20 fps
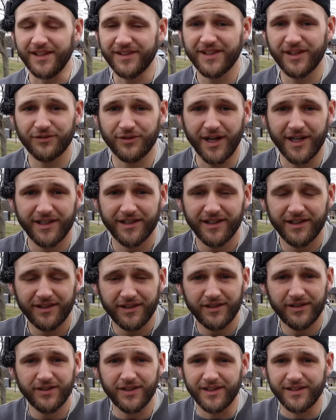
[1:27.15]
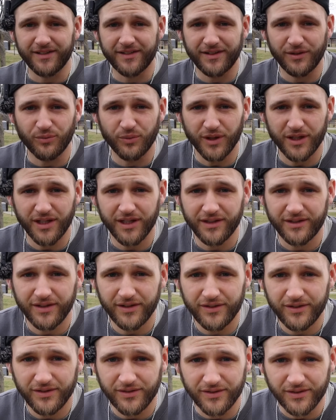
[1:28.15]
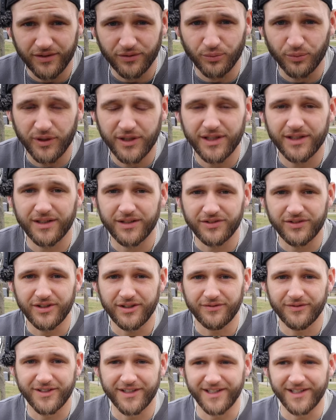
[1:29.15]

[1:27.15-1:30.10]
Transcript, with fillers: Let's get right into this and see what kind of distances we can achieve